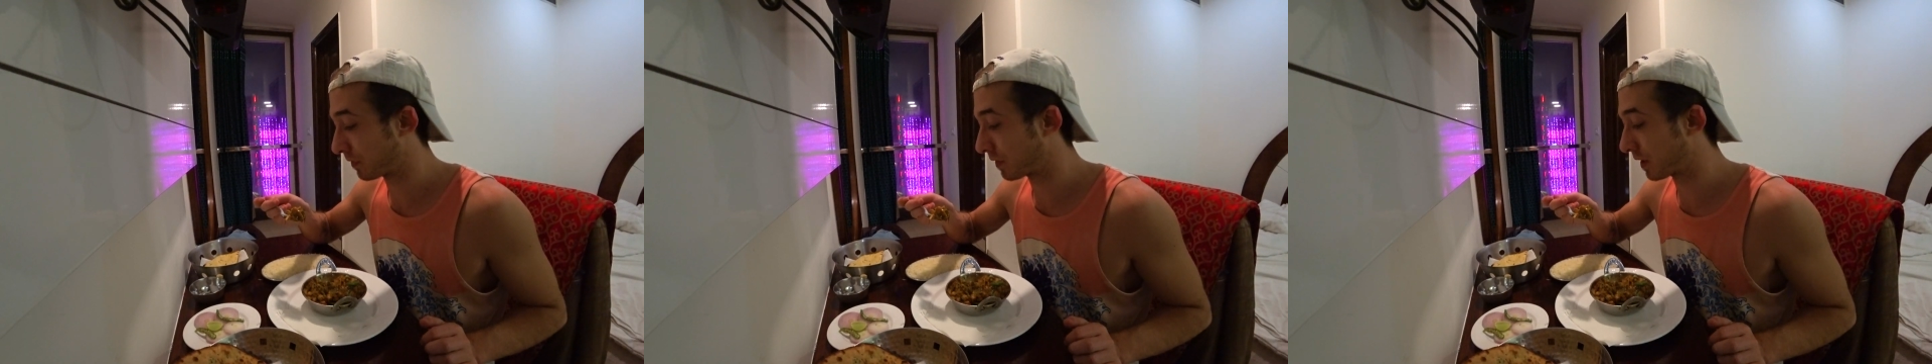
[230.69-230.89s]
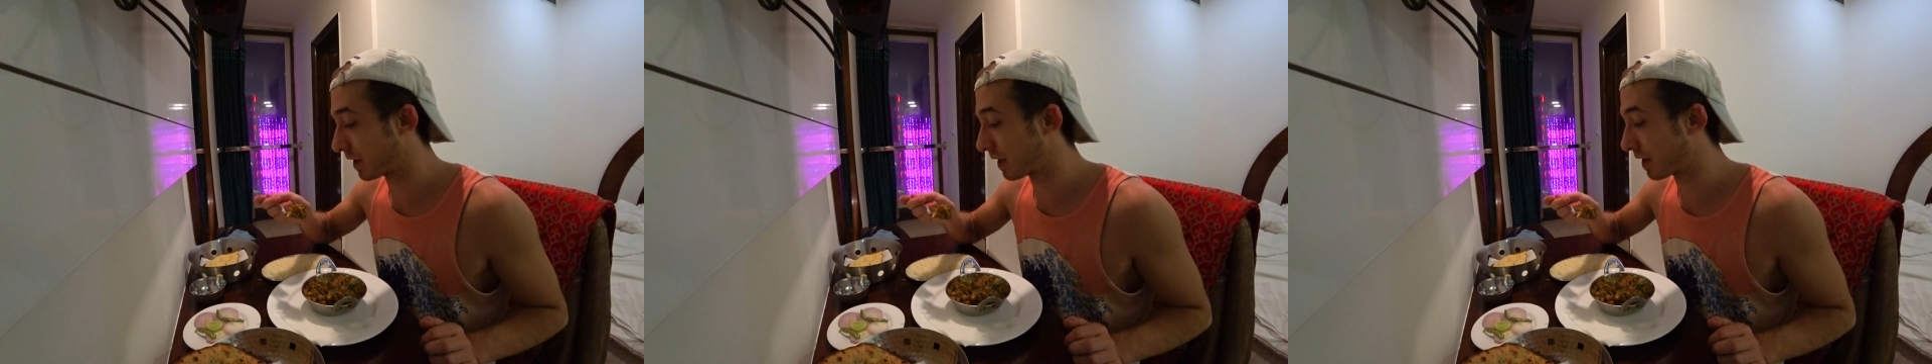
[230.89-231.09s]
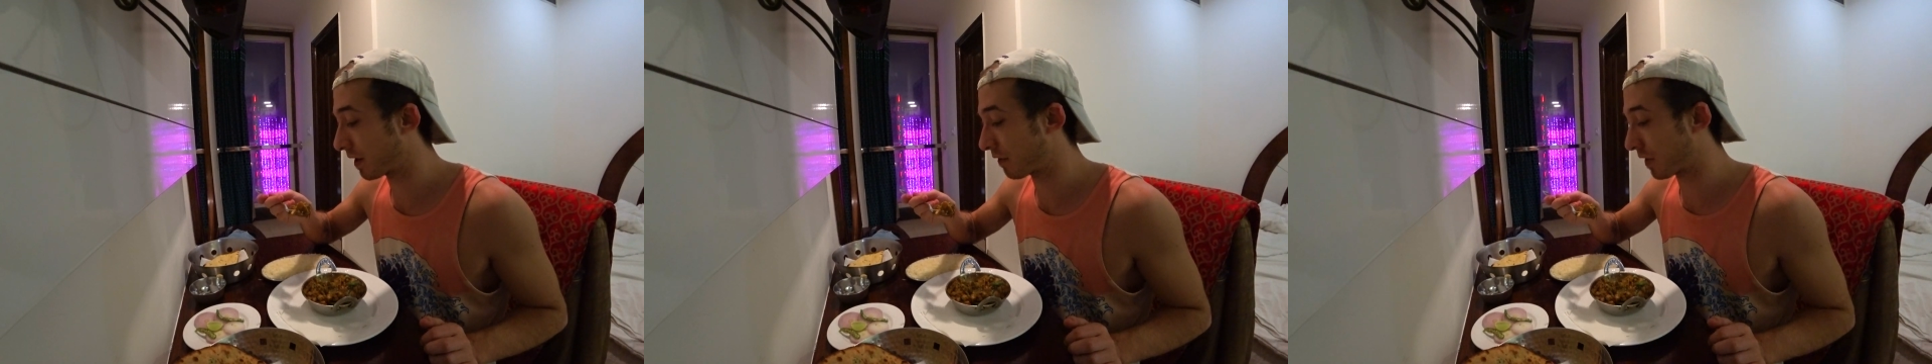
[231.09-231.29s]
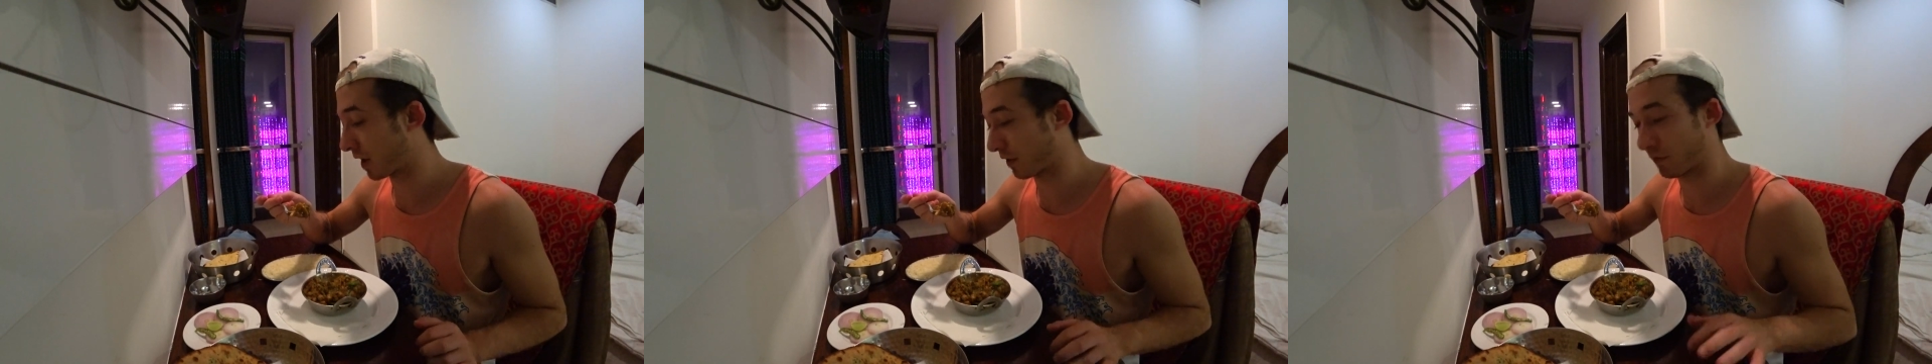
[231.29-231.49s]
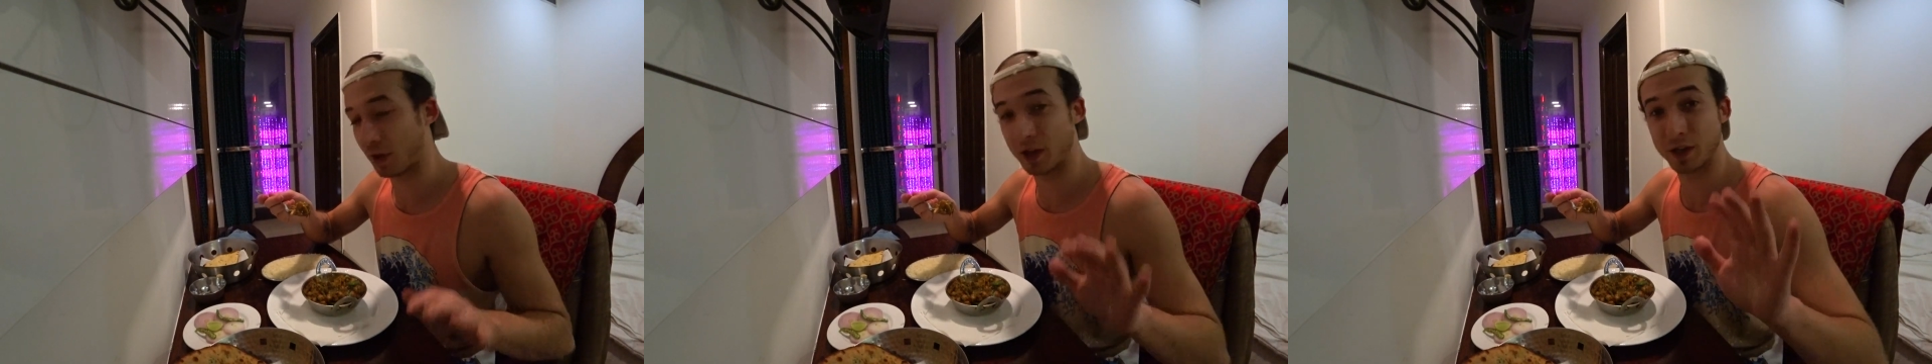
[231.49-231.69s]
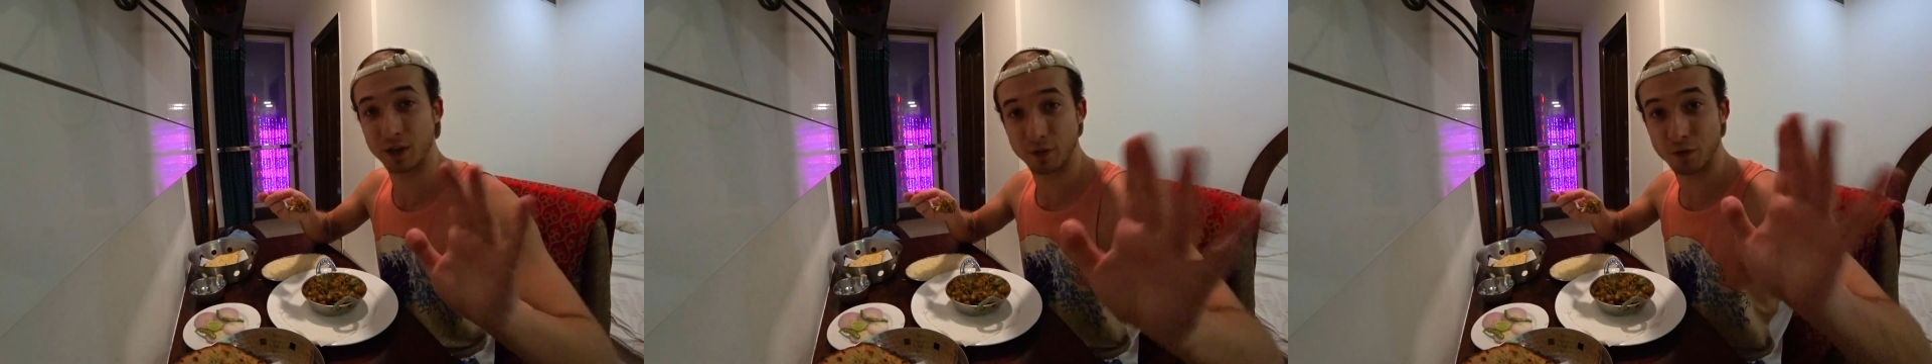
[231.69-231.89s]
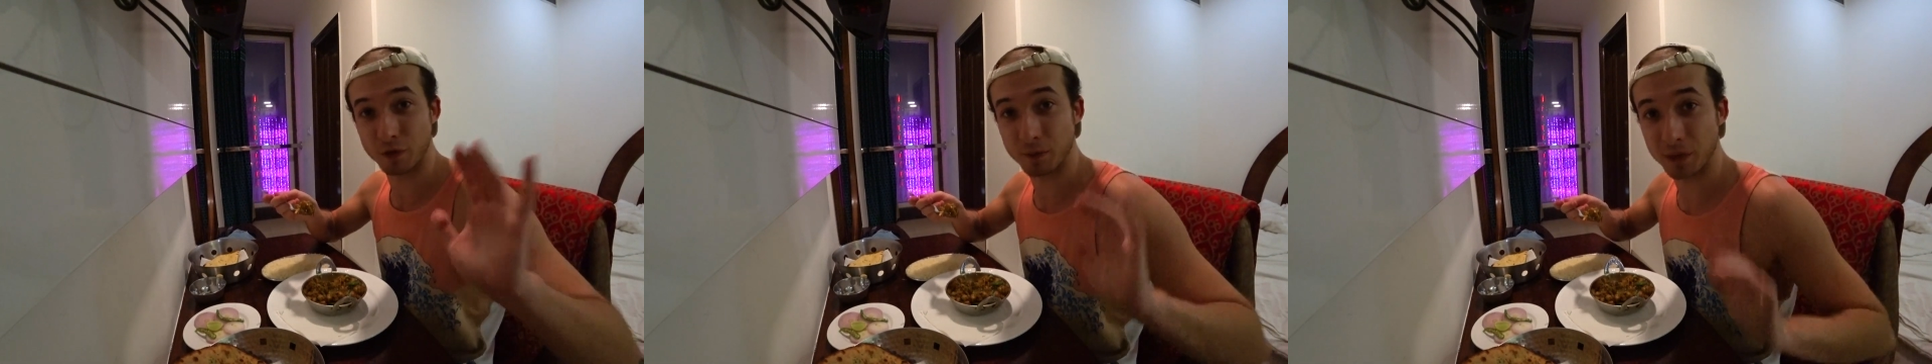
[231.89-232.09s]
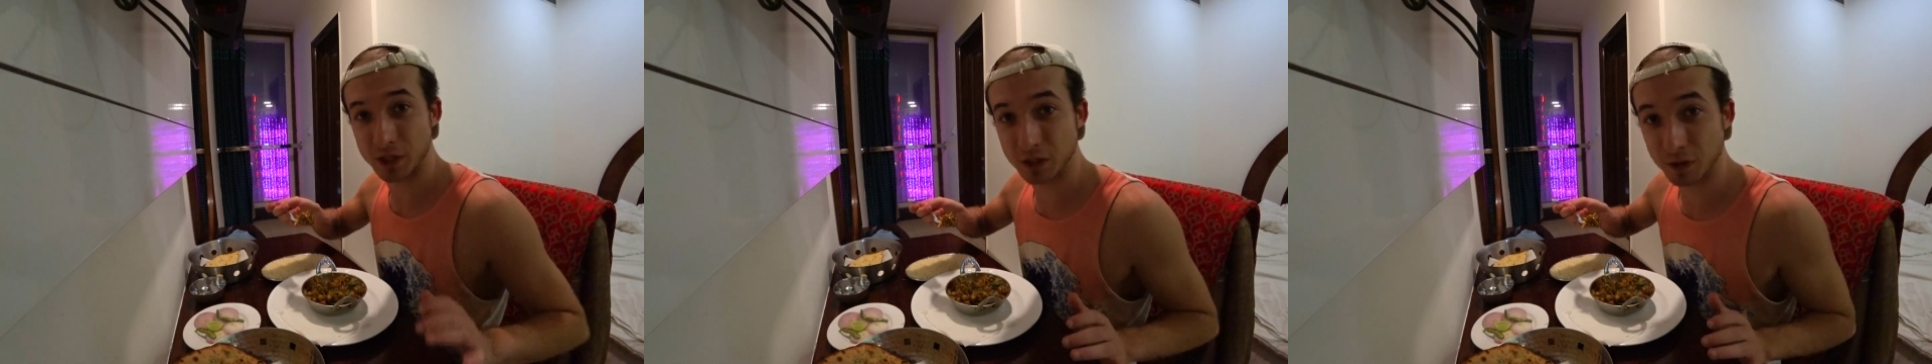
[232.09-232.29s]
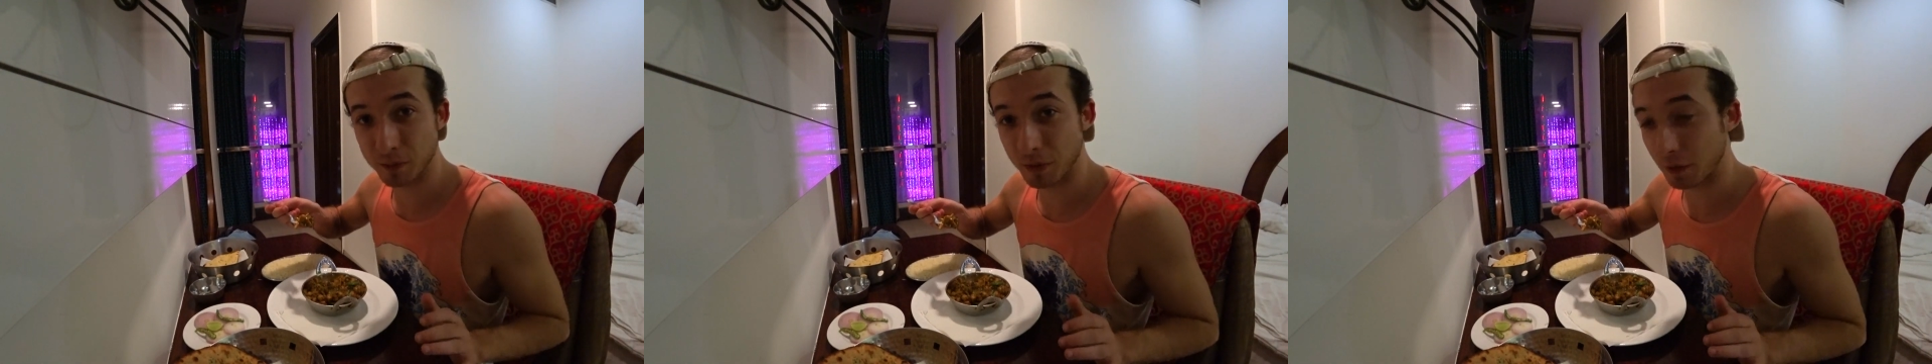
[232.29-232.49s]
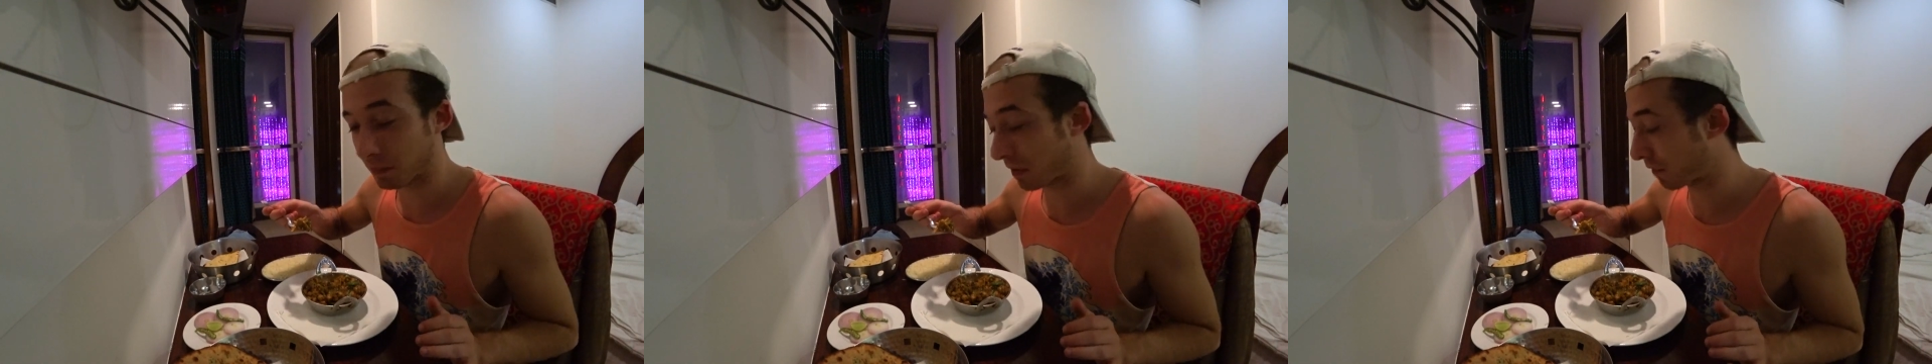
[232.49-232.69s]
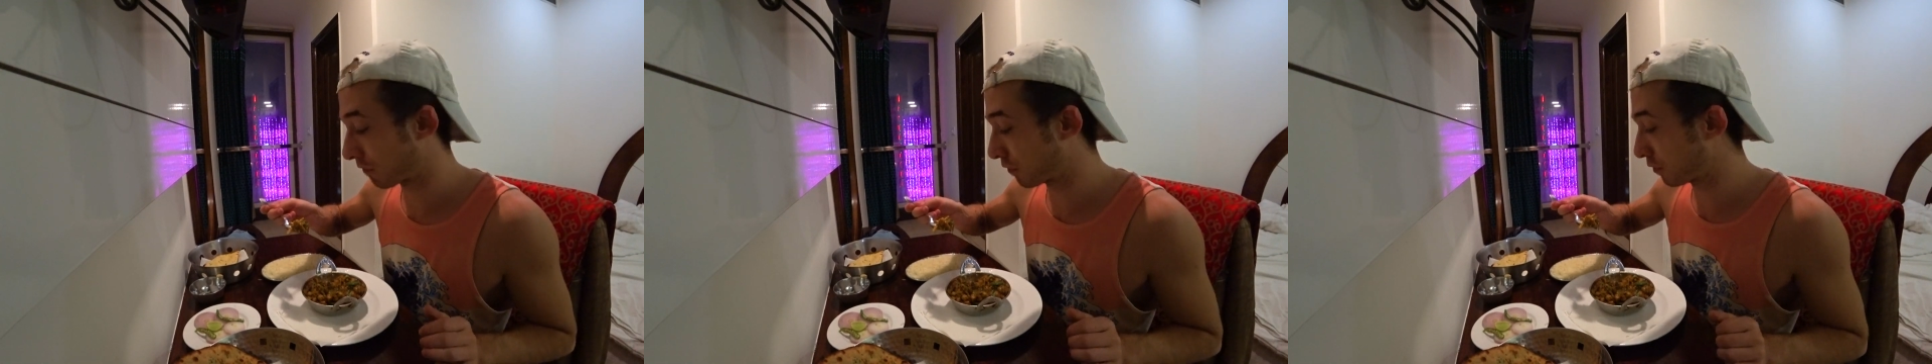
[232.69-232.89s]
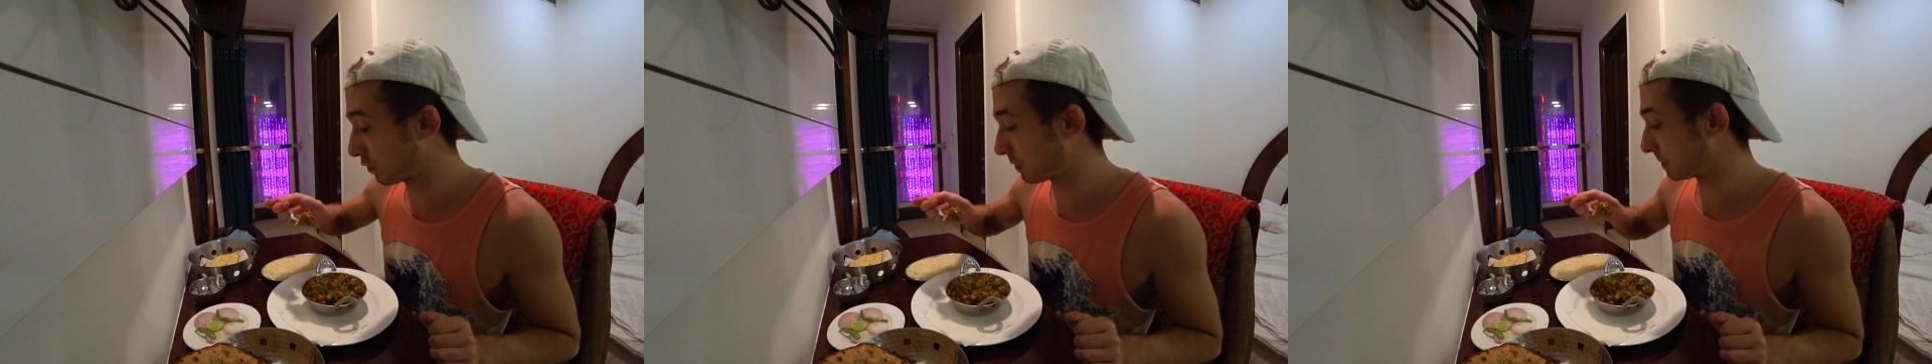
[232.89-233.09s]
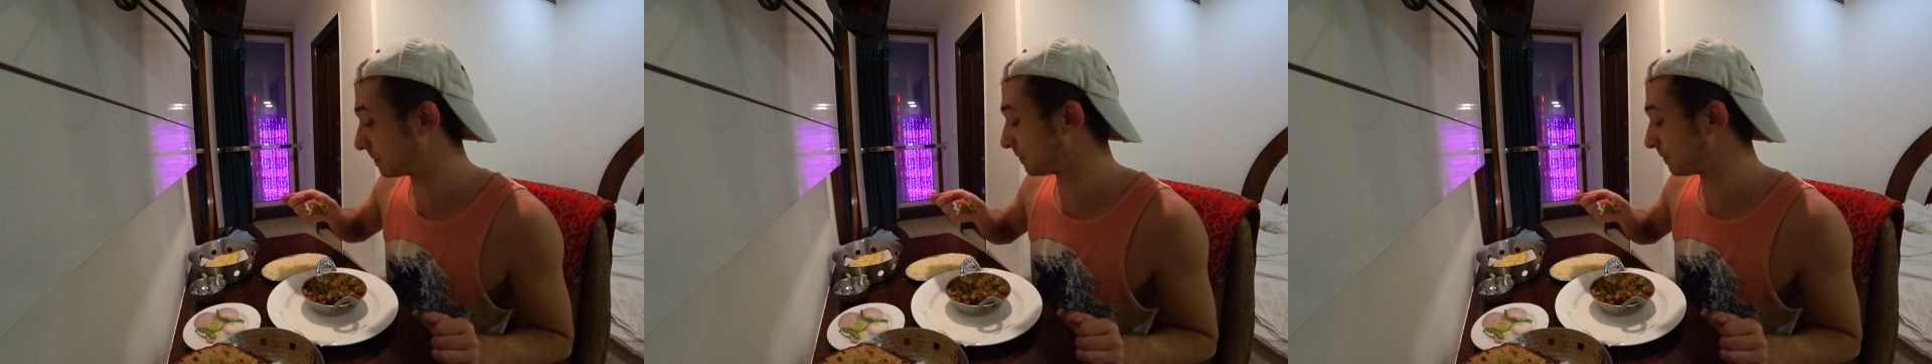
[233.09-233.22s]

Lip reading: that I never have any information about my food.